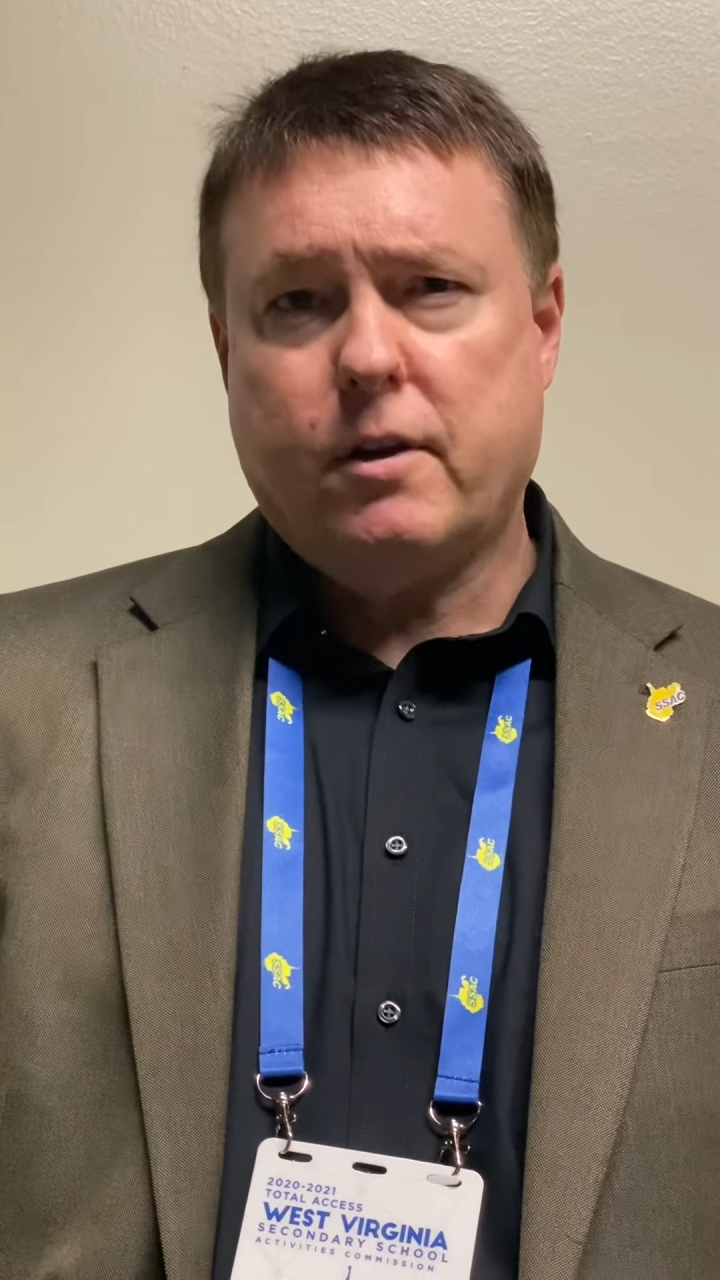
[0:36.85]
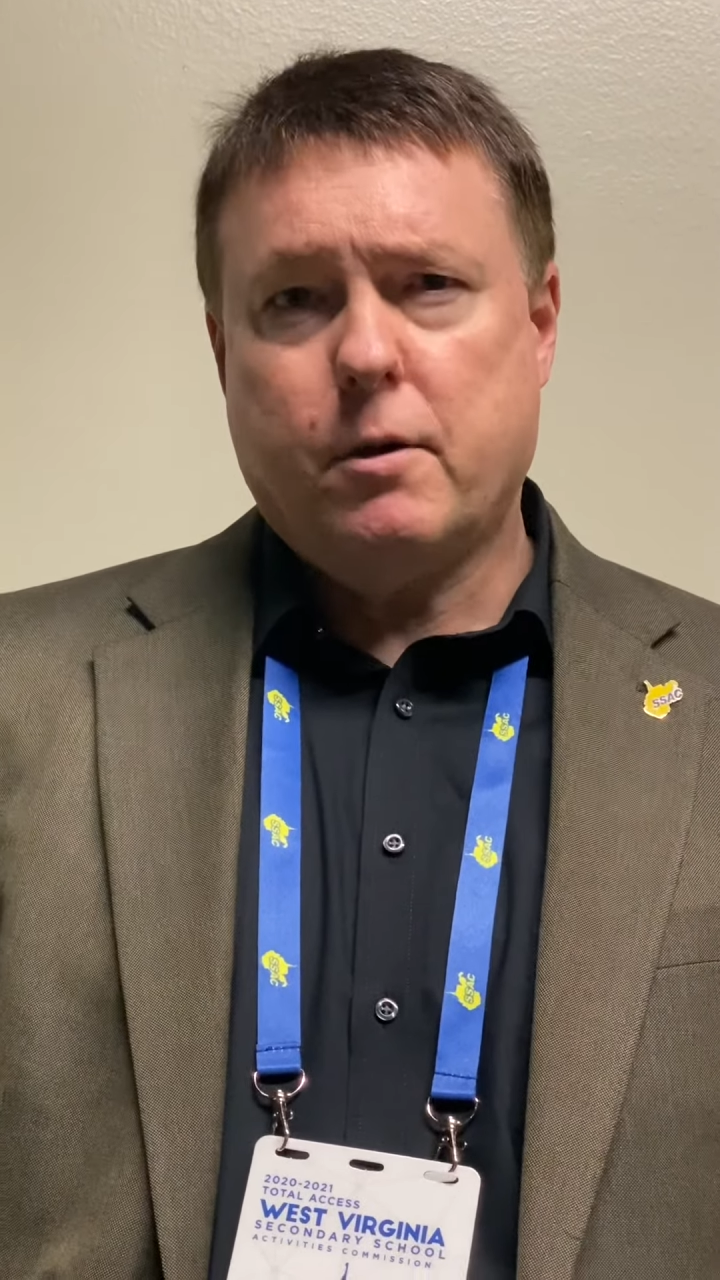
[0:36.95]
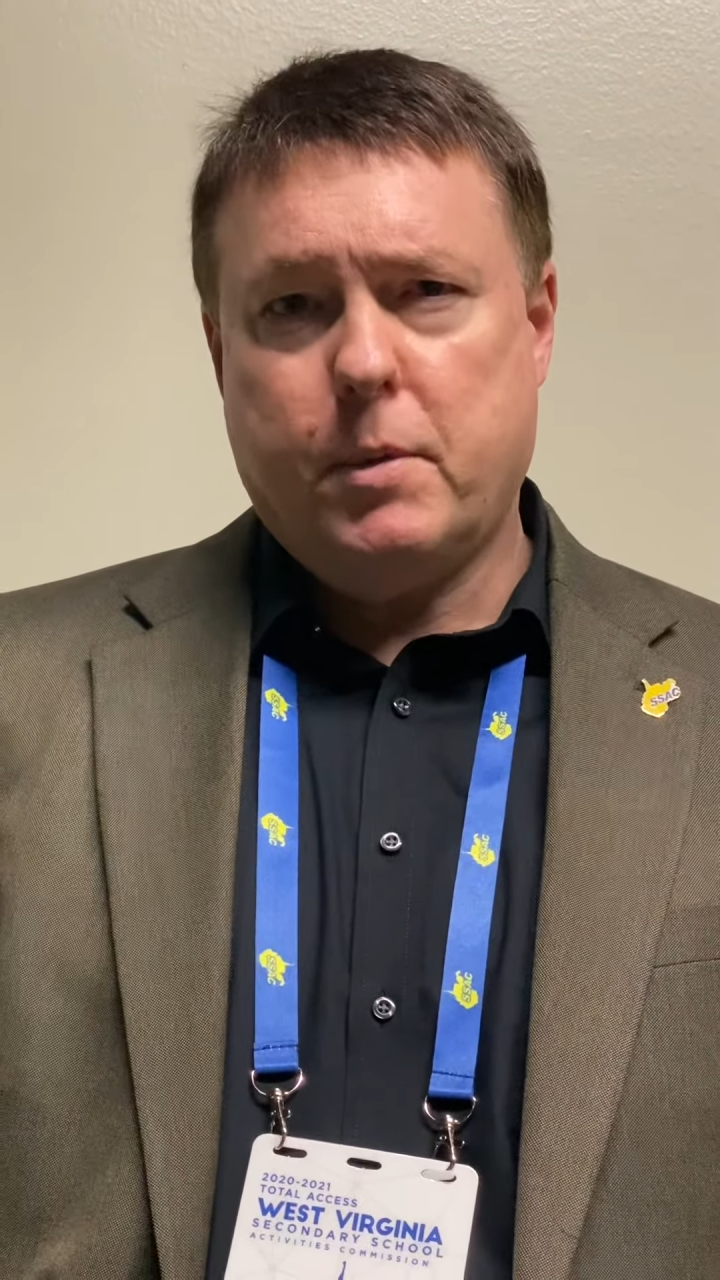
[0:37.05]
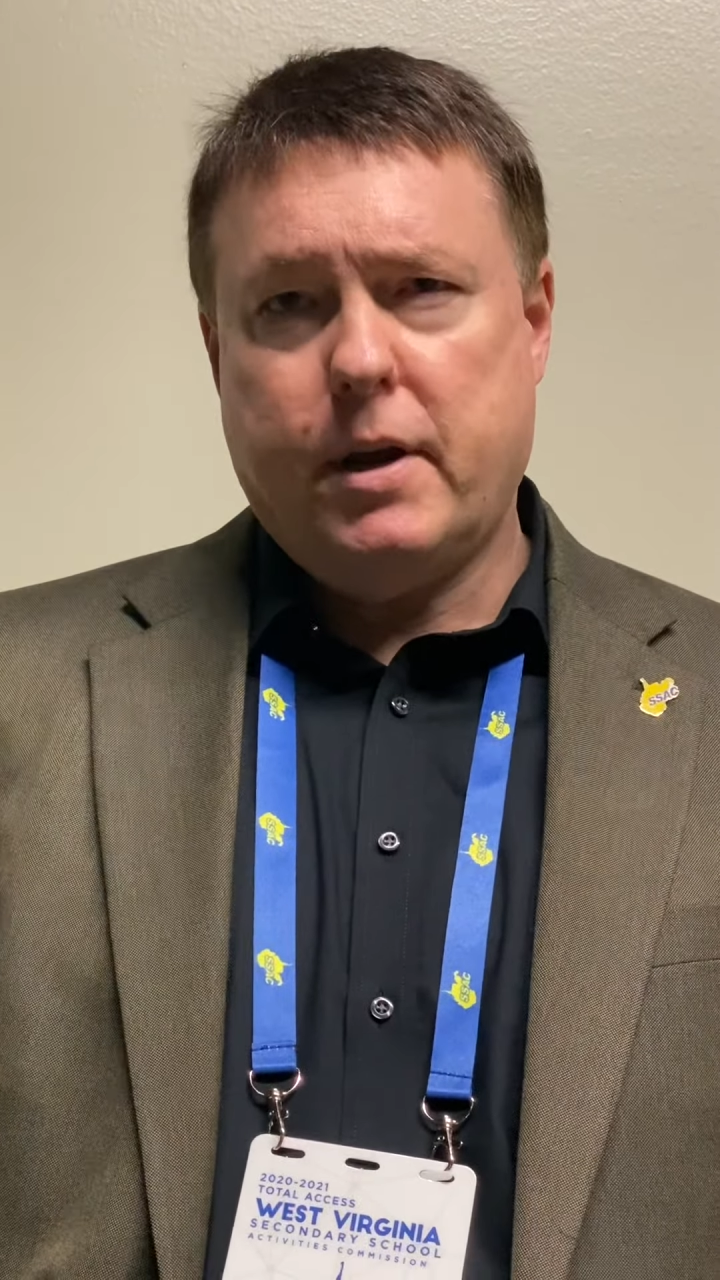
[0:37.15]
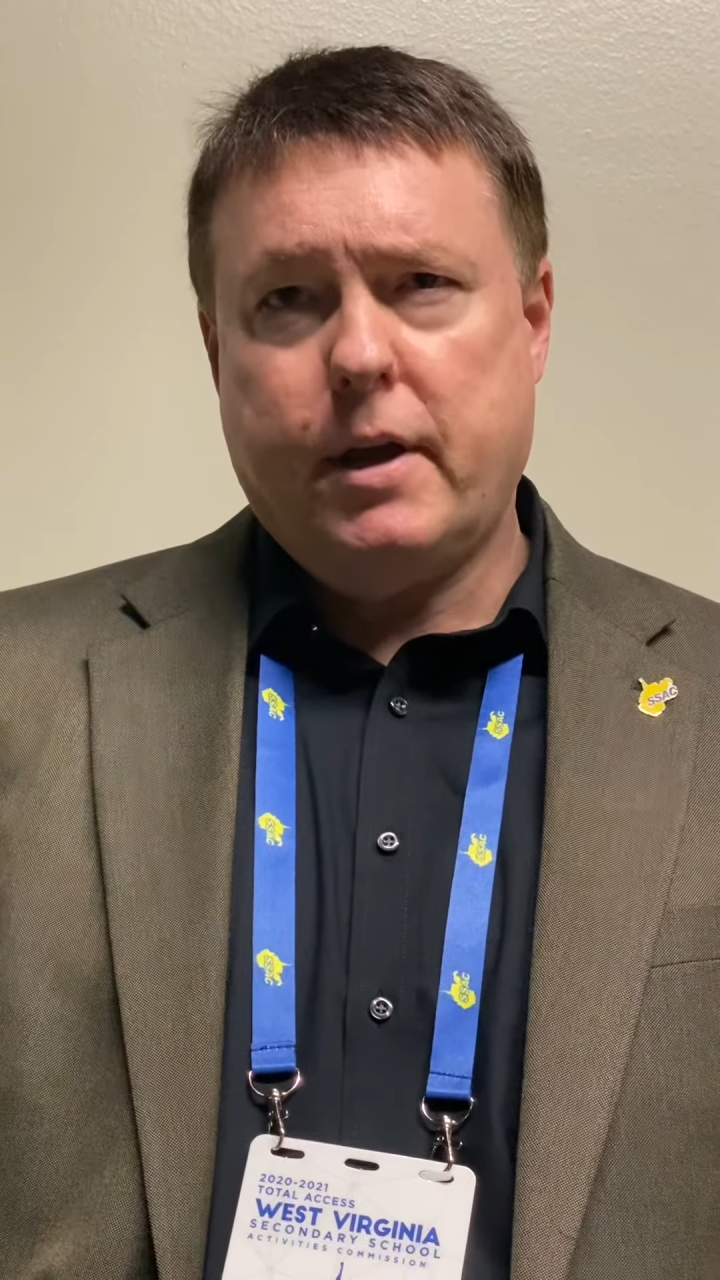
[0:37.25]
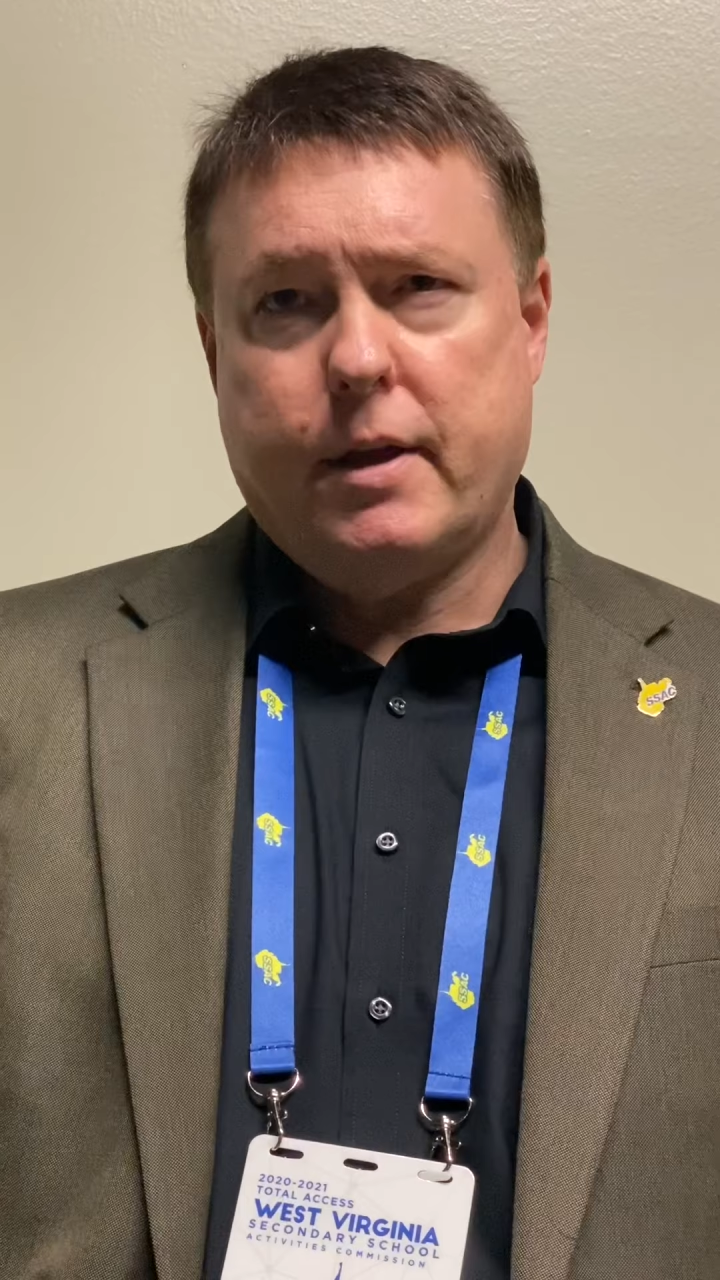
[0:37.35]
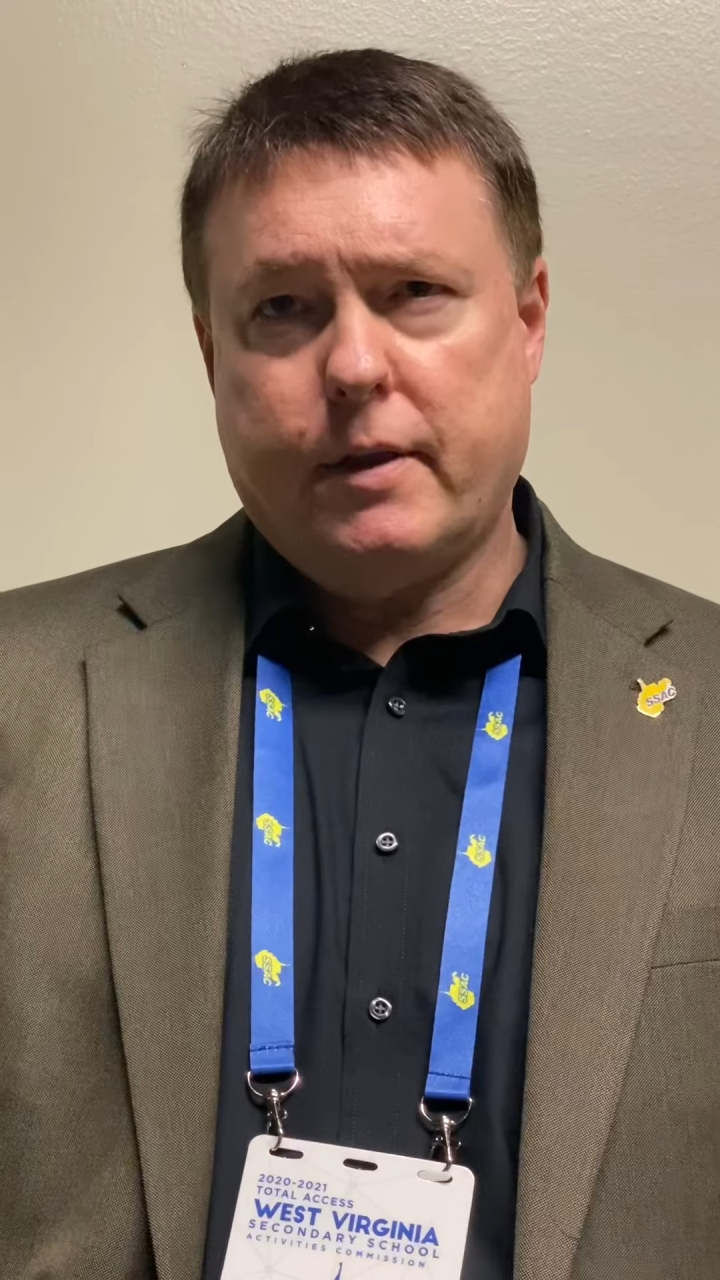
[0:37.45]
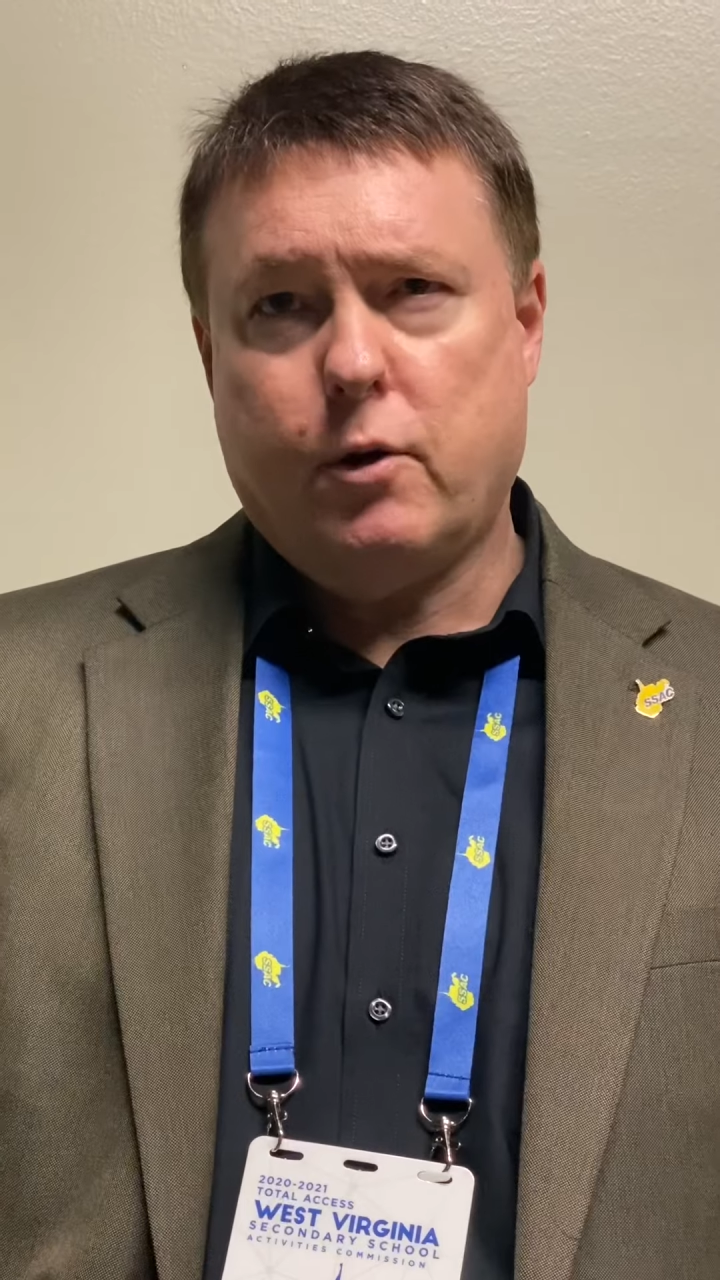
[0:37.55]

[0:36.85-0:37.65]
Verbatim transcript: committee and